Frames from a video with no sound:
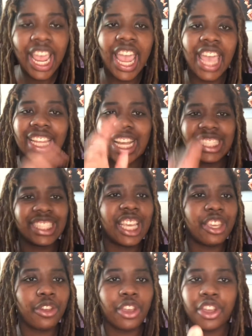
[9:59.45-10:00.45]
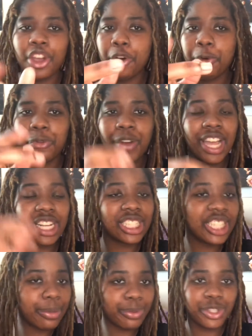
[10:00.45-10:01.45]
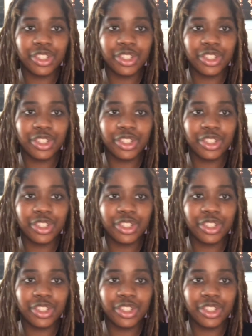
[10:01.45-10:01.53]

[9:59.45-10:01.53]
And like I said, you can go find clips.